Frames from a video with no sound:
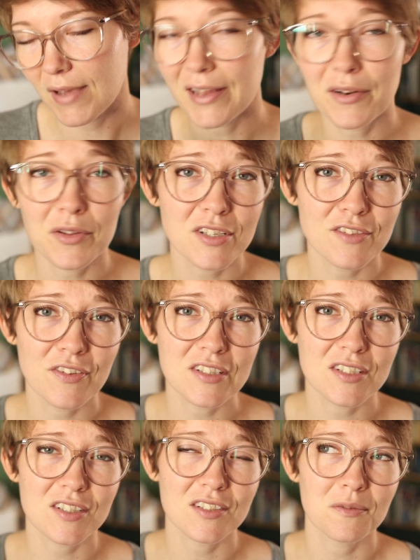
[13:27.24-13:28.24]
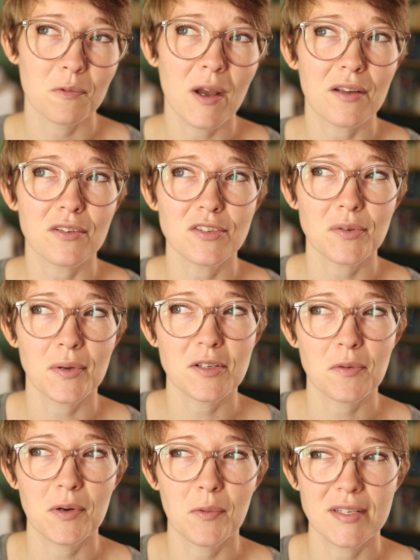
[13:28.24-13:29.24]
I know this fits well, so I
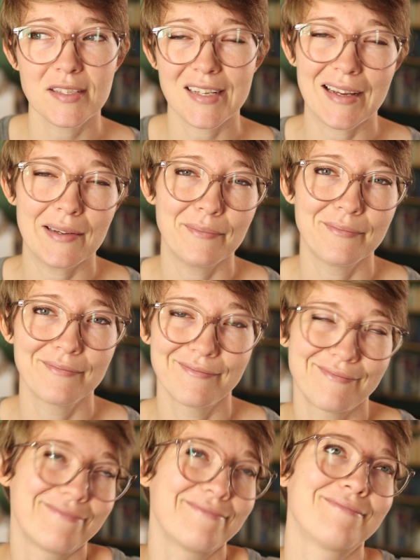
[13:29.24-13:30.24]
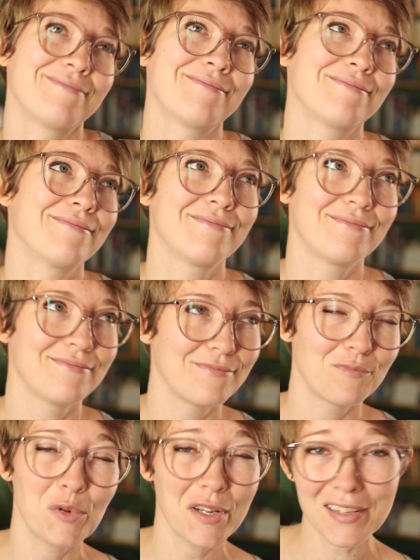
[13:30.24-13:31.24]
don't want to waste time
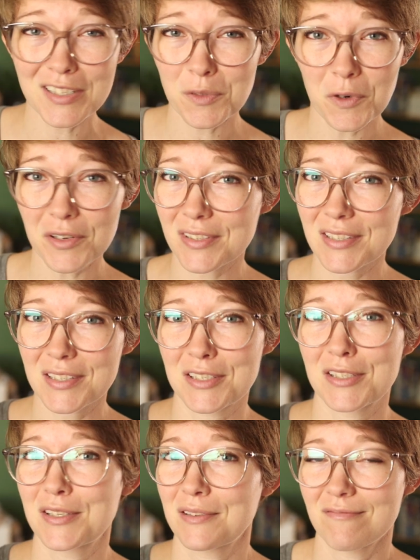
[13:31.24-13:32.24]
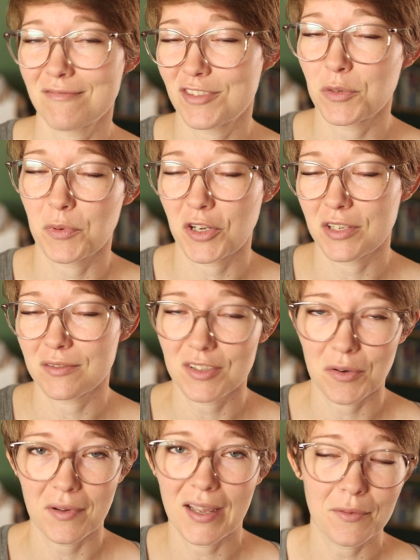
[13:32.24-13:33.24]
when this works super good.
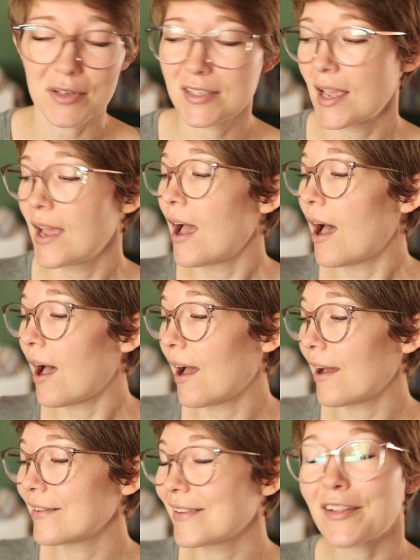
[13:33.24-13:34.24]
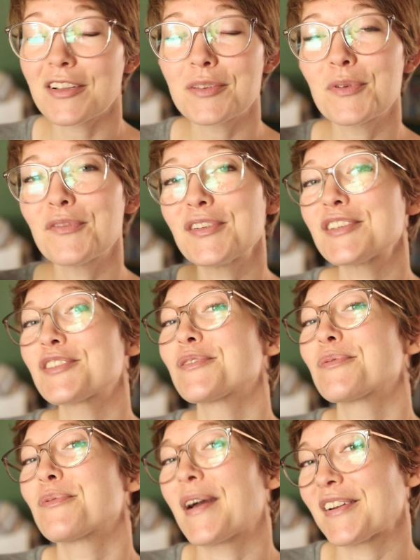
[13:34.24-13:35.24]
So anyways, now let's move into
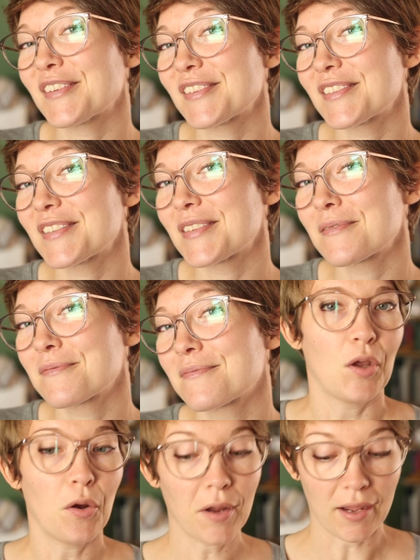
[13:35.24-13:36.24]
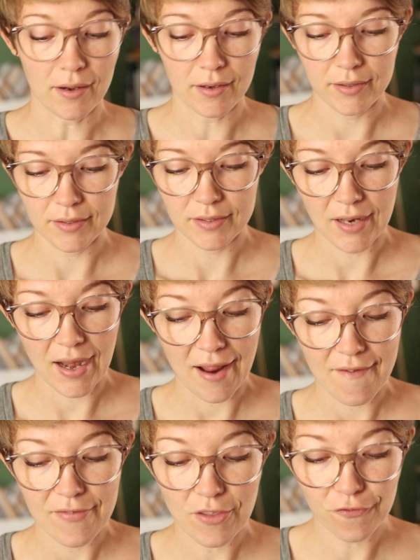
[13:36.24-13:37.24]
sweaters. Okay,
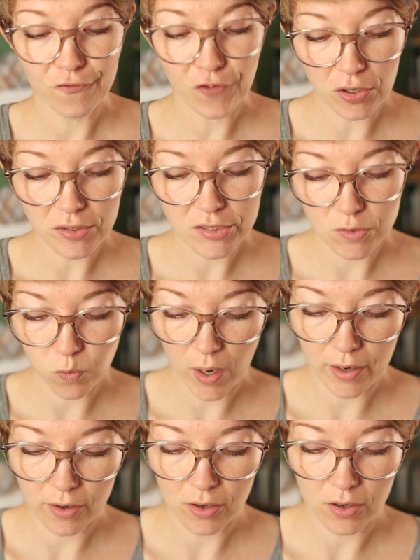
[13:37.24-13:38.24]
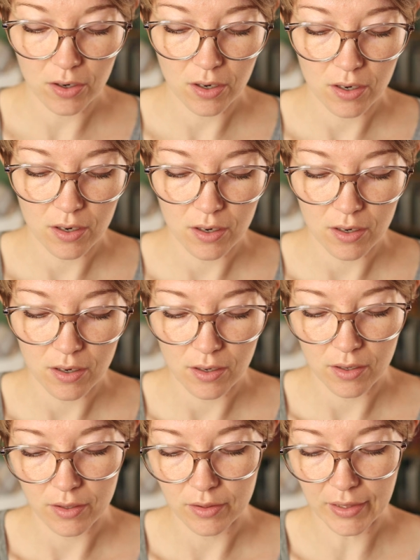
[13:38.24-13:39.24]
the first sweater,
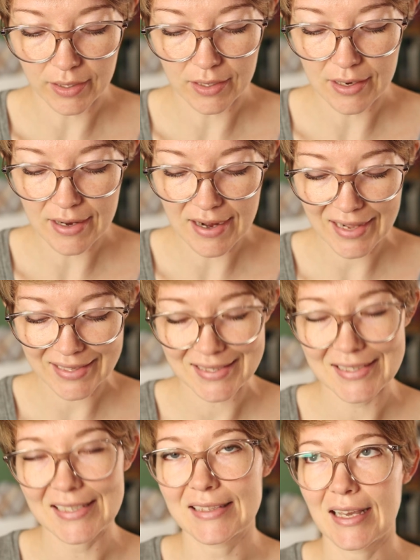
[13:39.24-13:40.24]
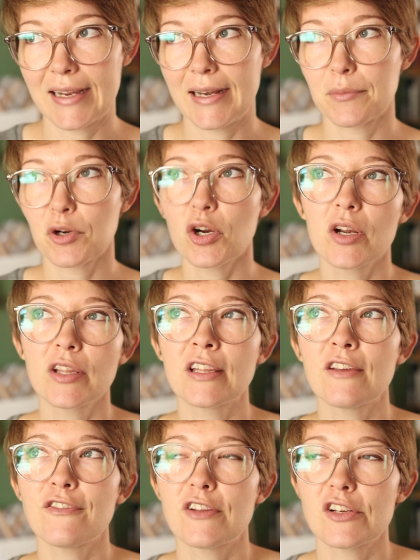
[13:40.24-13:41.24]
like next in line, I'm currently